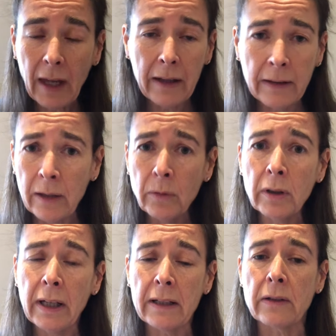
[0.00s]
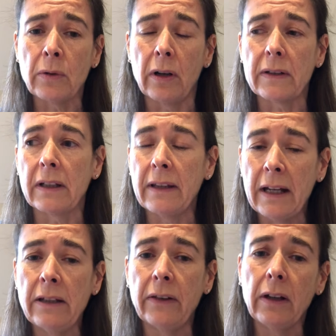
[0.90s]
and then 1 leg squats, and
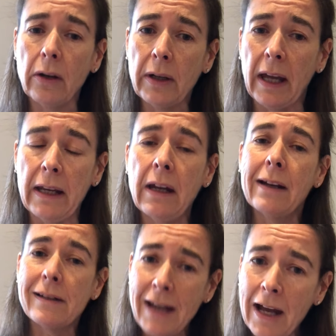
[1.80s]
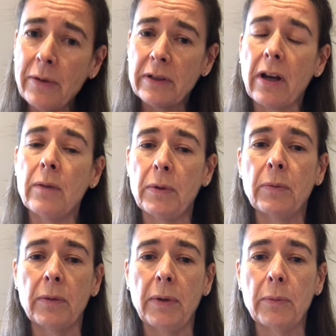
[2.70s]
then you think, okay, now it's coping
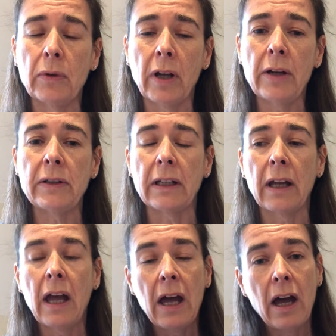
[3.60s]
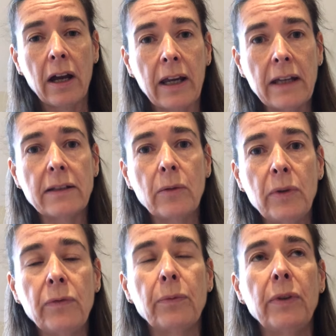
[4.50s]
with a bit more loading. Okay, so
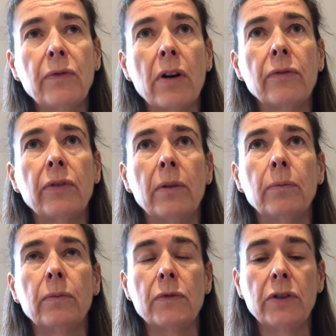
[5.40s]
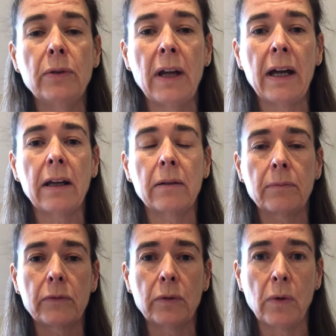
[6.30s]
we've gone from 2 leg
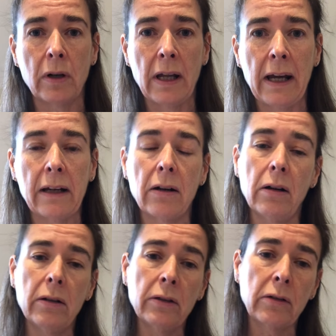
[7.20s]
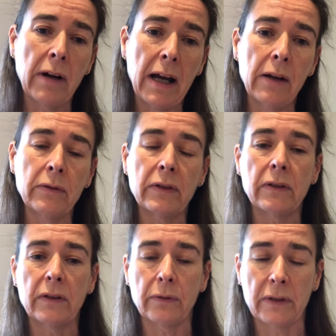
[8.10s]
to 1 leg on the ground to
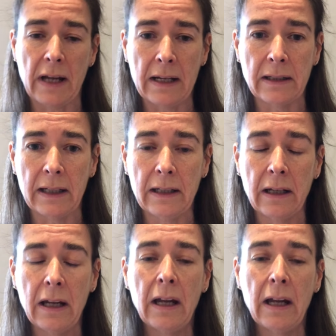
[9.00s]
sort of standing.